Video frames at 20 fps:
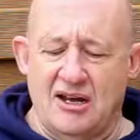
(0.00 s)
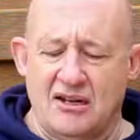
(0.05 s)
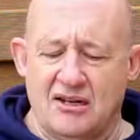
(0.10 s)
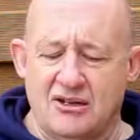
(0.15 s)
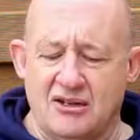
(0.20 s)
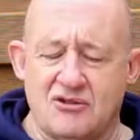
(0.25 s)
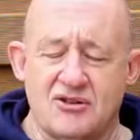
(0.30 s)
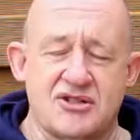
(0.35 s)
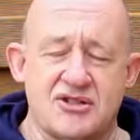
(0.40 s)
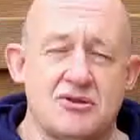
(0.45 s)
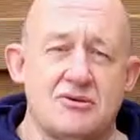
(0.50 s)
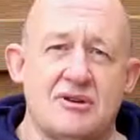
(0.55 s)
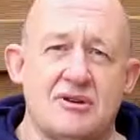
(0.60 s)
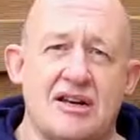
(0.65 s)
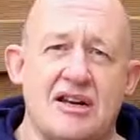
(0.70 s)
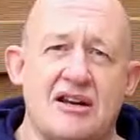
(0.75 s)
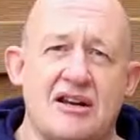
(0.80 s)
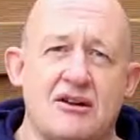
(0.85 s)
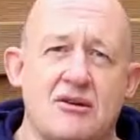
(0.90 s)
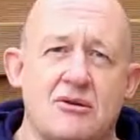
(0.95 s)
crystal
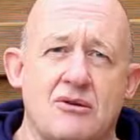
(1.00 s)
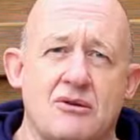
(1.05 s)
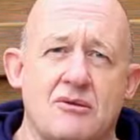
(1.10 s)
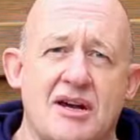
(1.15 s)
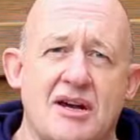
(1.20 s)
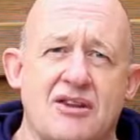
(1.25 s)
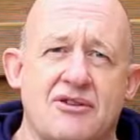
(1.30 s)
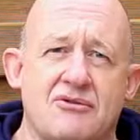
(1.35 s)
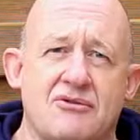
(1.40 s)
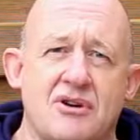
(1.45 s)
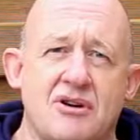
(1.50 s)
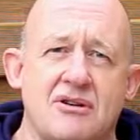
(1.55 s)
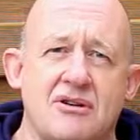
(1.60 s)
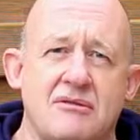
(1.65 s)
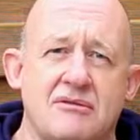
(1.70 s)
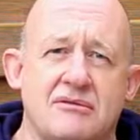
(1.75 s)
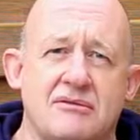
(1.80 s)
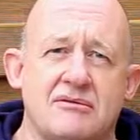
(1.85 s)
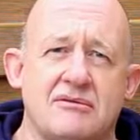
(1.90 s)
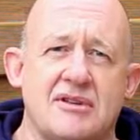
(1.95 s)
clear all the way through.
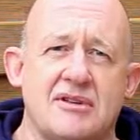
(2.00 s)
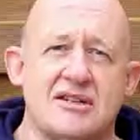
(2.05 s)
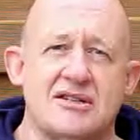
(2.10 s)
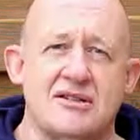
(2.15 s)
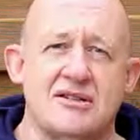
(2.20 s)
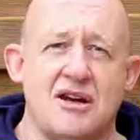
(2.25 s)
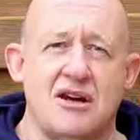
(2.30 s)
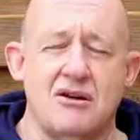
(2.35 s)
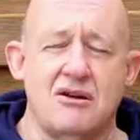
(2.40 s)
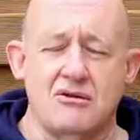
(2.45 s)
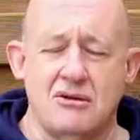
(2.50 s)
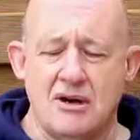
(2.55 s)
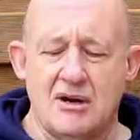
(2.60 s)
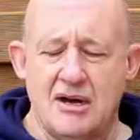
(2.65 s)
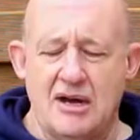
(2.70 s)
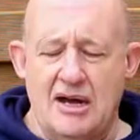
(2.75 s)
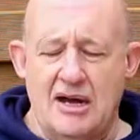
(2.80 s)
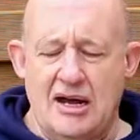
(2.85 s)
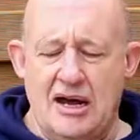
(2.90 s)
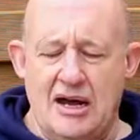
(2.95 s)
There's no
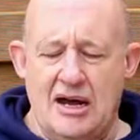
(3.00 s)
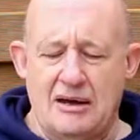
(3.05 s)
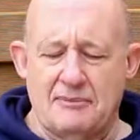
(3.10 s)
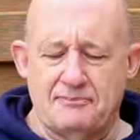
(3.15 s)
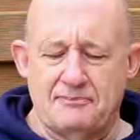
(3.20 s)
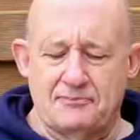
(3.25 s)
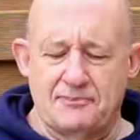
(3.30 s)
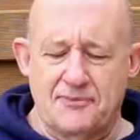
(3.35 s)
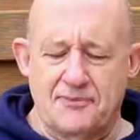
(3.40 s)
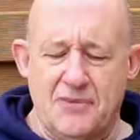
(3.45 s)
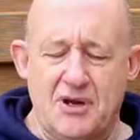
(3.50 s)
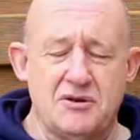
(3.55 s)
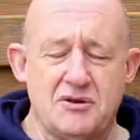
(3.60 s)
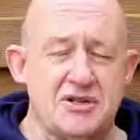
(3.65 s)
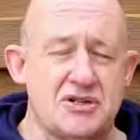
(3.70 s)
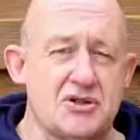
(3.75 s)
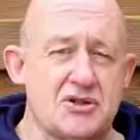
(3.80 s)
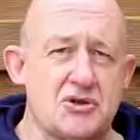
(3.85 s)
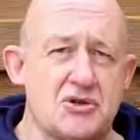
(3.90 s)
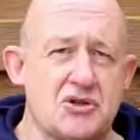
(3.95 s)

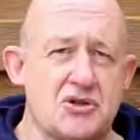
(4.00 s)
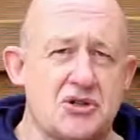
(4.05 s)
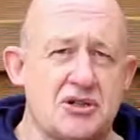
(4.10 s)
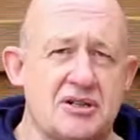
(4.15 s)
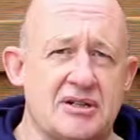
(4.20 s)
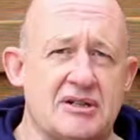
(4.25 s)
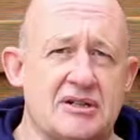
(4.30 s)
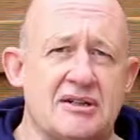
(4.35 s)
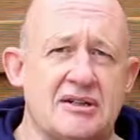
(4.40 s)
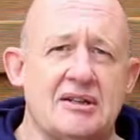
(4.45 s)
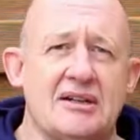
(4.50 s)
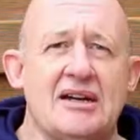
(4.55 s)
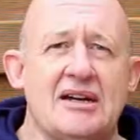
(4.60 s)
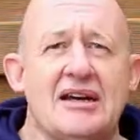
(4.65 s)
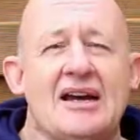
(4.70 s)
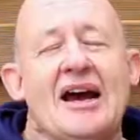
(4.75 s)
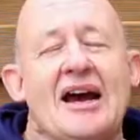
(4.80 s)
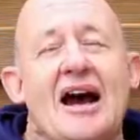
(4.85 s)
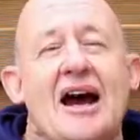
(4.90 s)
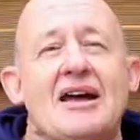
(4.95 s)
distortion.
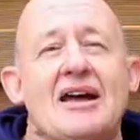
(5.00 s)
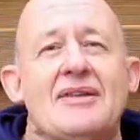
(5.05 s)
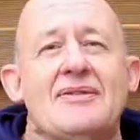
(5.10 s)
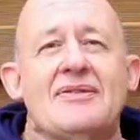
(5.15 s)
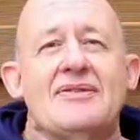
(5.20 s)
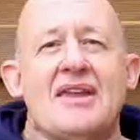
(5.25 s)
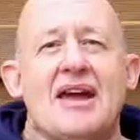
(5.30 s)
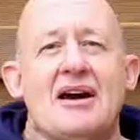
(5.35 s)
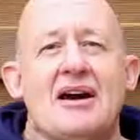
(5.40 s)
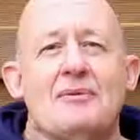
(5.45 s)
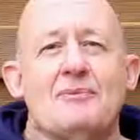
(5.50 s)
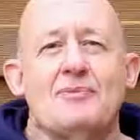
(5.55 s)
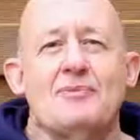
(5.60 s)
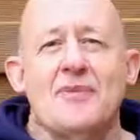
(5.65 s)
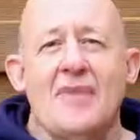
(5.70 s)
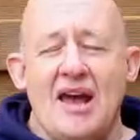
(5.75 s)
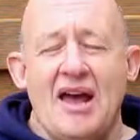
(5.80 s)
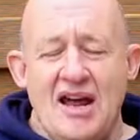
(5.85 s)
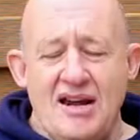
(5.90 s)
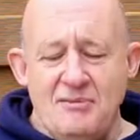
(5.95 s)
Now,
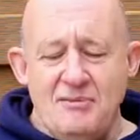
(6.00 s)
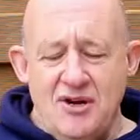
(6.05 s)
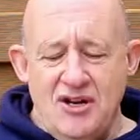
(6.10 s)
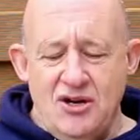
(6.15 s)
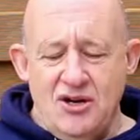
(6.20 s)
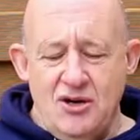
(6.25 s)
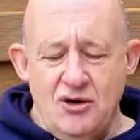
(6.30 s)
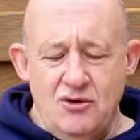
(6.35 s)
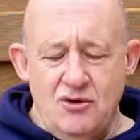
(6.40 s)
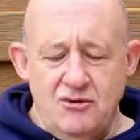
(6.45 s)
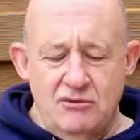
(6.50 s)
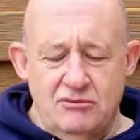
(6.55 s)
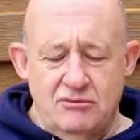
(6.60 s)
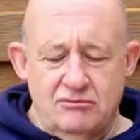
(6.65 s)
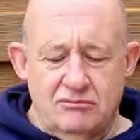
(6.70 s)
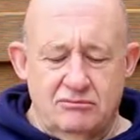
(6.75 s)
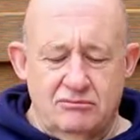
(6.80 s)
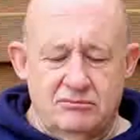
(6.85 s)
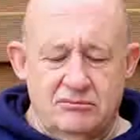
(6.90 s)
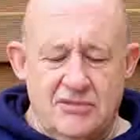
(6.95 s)
anybody who
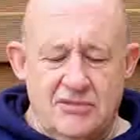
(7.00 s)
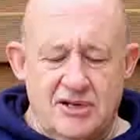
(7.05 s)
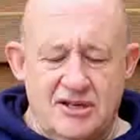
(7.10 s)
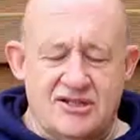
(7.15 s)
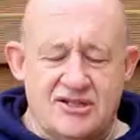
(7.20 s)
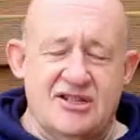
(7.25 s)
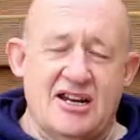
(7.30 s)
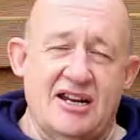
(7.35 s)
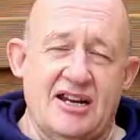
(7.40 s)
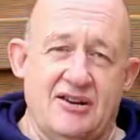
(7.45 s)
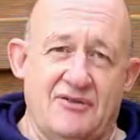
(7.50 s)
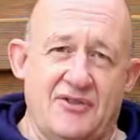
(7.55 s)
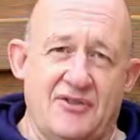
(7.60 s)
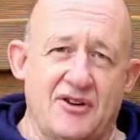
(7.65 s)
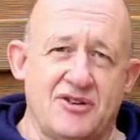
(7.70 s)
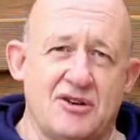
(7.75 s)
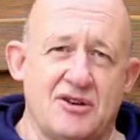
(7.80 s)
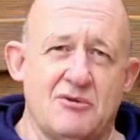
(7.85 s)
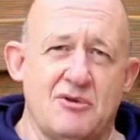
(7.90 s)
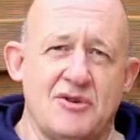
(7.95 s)
has taken a
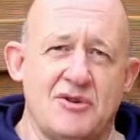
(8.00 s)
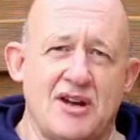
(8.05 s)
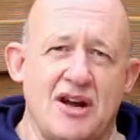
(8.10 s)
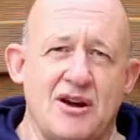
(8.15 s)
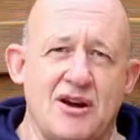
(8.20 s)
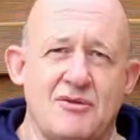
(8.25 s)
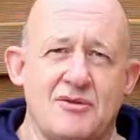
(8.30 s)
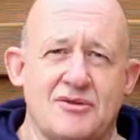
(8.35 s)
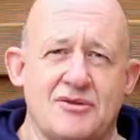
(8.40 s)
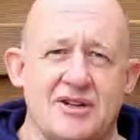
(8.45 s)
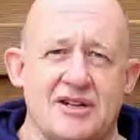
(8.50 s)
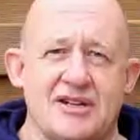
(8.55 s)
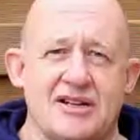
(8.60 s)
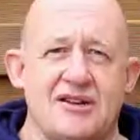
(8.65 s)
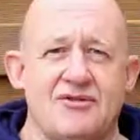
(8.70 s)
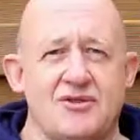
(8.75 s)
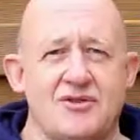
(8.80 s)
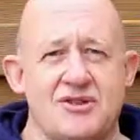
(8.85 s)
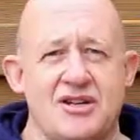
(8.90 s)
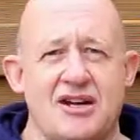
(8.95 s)
photo will know that
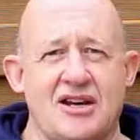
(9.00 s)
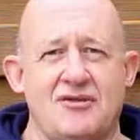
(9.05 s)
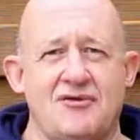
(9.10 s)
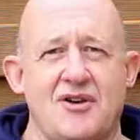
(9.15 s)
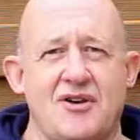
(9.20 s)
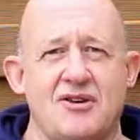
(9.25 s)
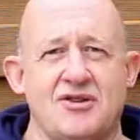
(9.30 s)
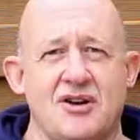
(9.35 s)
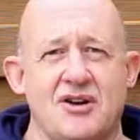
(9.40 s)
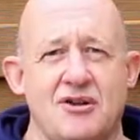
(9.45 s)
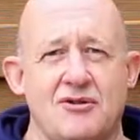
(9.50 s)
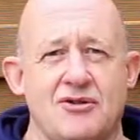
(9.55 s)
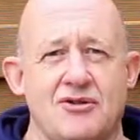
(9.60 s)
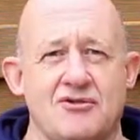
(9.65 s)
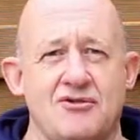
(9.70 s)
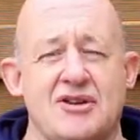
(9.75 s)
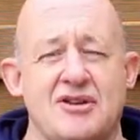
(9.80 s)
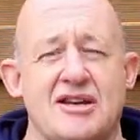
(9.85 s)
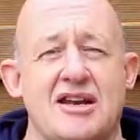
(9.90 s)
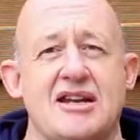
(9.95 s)
if you take a photo
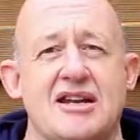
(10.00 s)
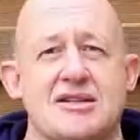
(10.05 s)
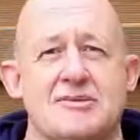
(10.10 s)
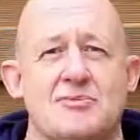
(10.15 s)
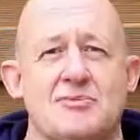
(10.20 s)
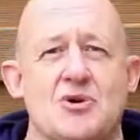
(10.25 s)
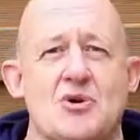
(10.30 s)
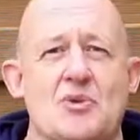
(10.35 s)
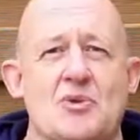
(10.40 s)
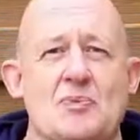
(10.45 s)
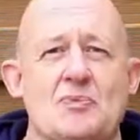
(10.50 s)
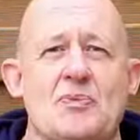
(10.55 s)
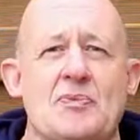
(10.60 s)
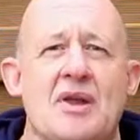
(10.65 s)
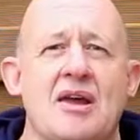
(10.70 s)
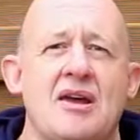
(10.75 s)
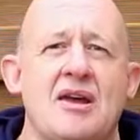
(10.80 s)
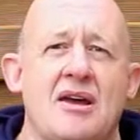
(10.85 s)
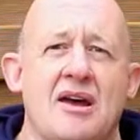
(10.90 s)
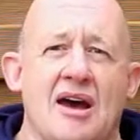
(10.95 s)
through the lens ball,
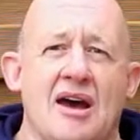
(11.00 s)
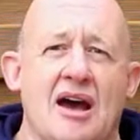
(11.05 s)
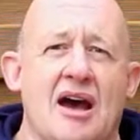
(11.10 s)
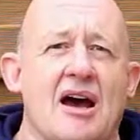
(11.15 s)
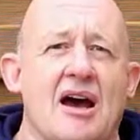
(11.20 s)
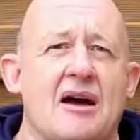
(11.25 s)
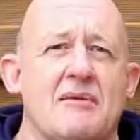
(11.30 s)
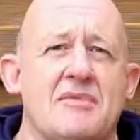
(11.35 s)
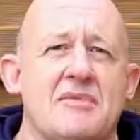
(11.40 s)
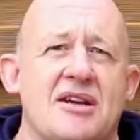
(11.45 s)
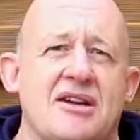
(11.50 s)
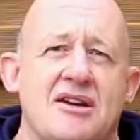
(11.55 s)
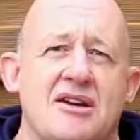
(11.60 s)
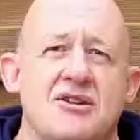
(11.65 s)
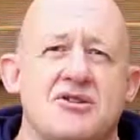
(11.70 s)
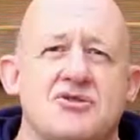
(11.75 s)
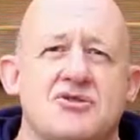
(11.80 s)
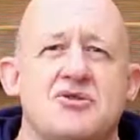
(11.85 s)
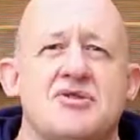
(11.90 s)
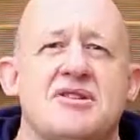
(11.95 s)
it
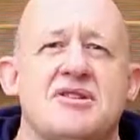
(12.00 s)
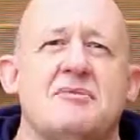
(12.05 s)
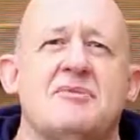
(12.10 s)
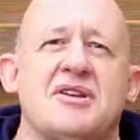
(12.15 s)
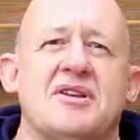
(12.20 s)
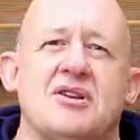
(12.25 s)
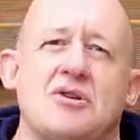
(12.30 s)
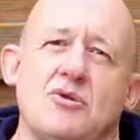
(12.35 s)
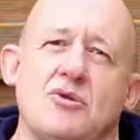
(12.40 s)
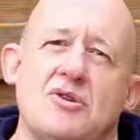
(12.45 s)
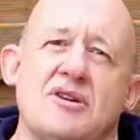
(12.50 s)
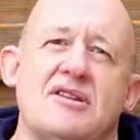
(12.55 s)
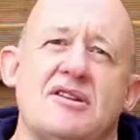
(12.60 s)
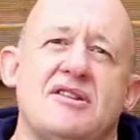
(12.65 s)
goes through something called